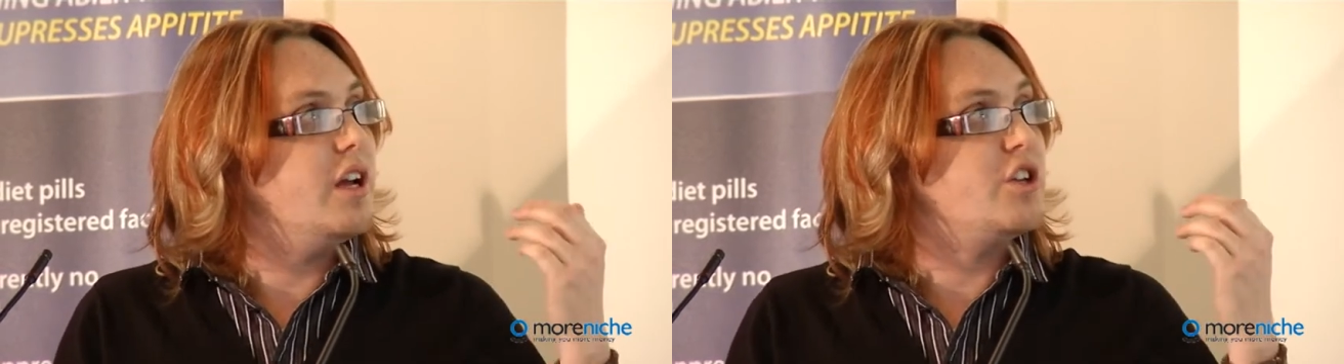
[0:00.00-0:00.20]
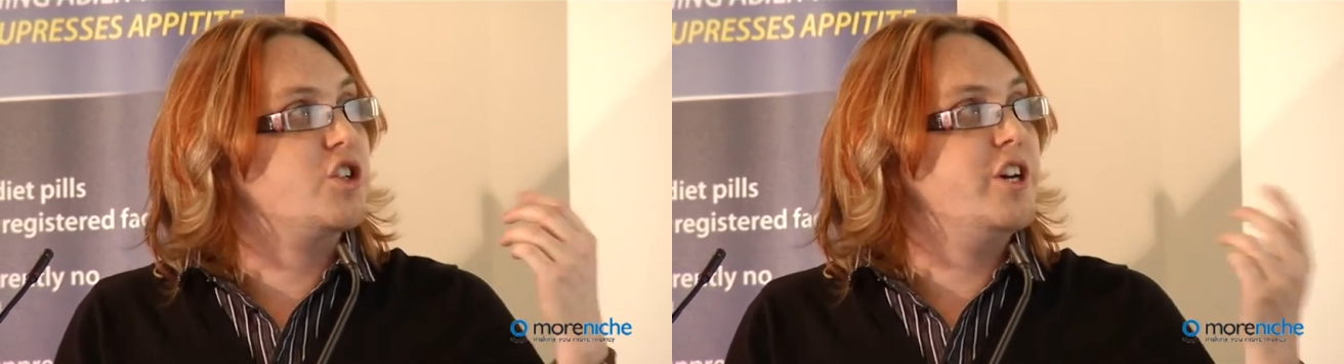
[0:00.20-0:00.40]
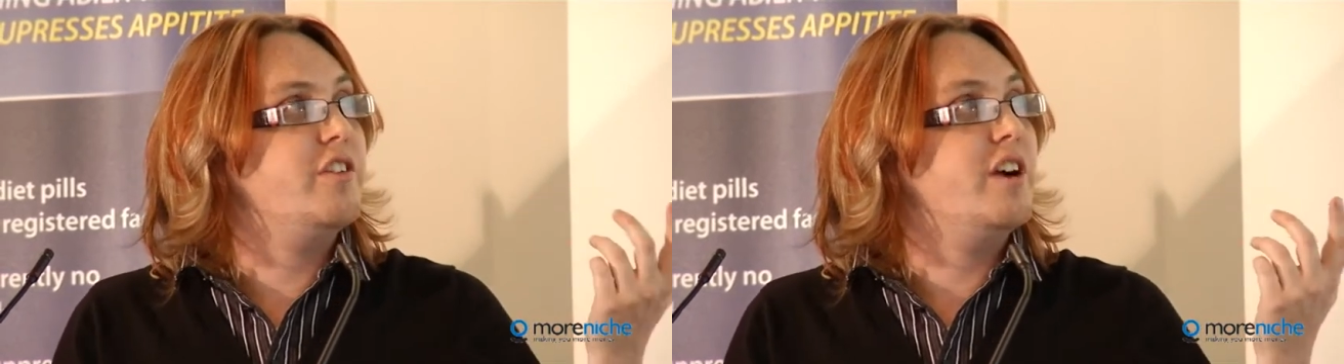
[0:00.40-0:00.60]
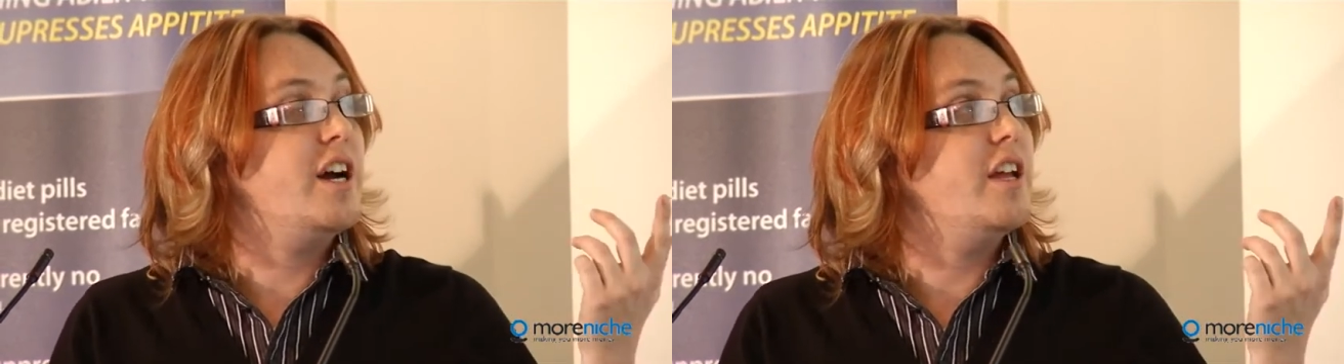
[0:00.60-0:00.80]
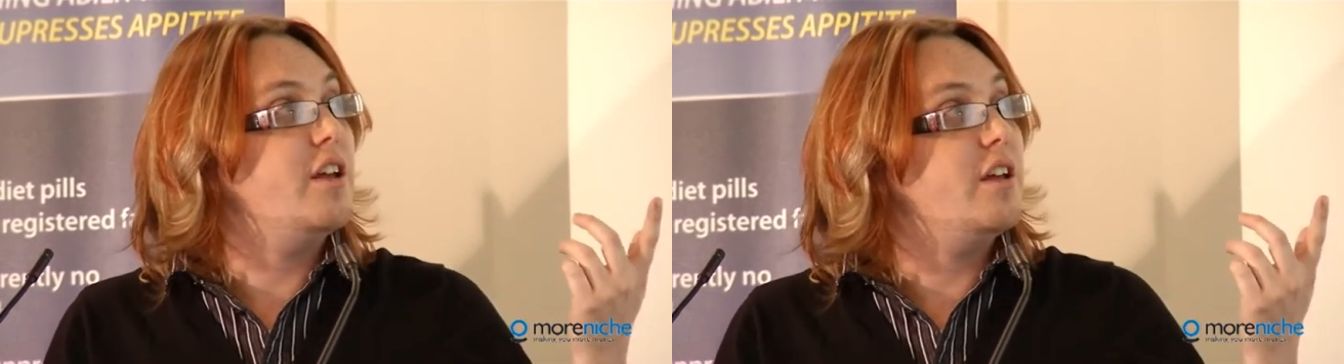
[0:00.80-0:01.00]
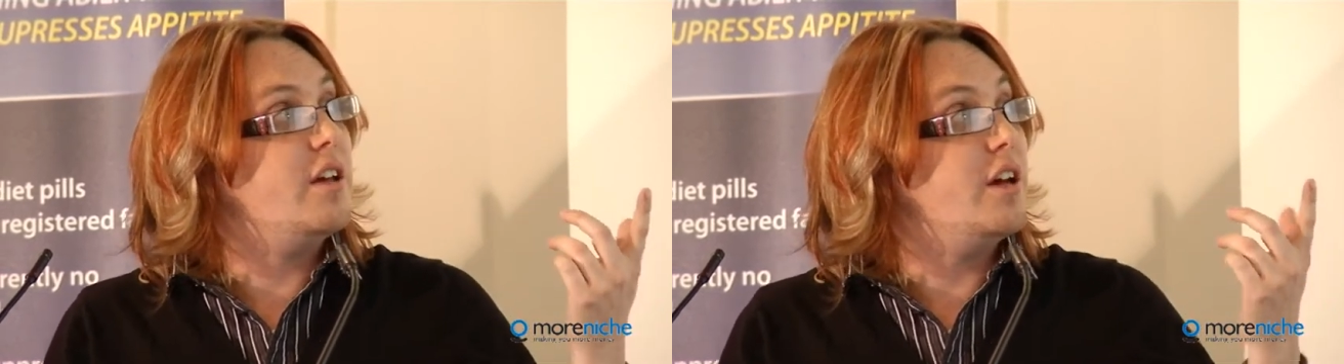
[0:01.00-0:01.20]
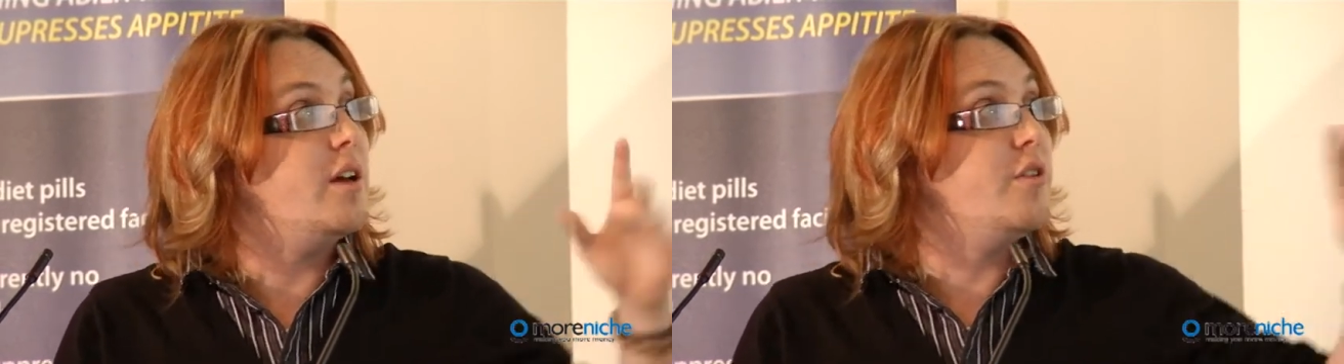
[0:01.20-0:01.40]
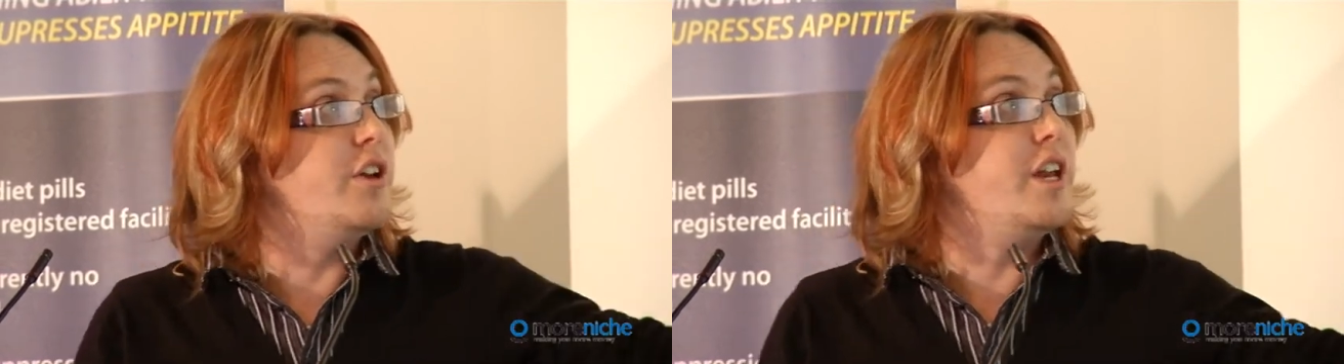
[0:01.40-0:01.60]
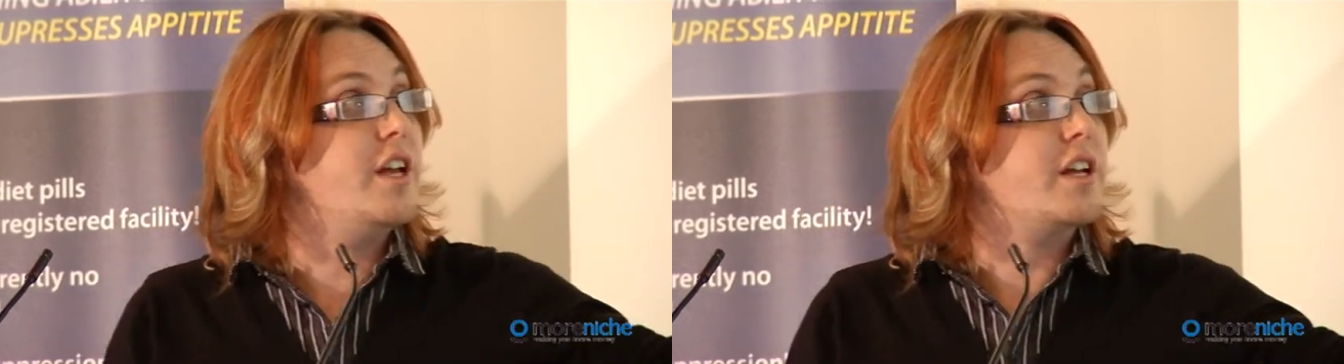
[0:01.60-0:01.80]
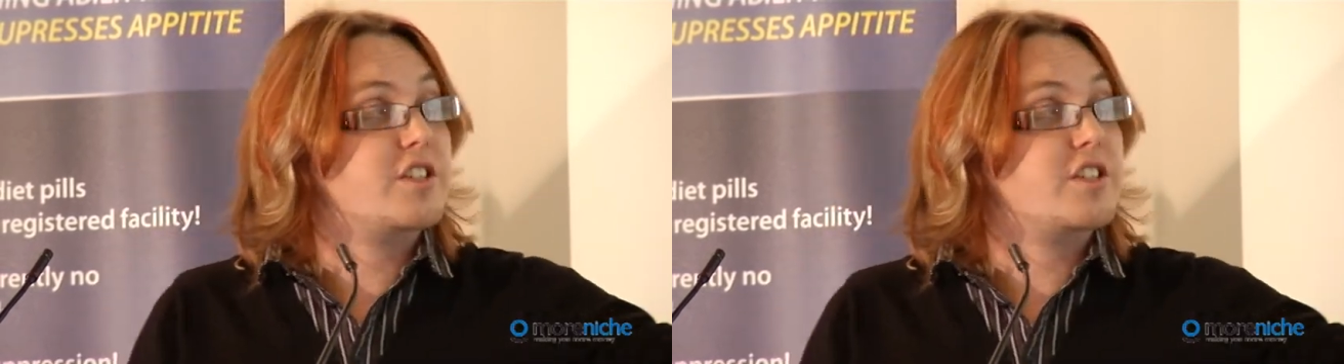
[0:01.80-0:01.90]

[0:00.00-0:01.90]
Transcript: Ensure you write unique,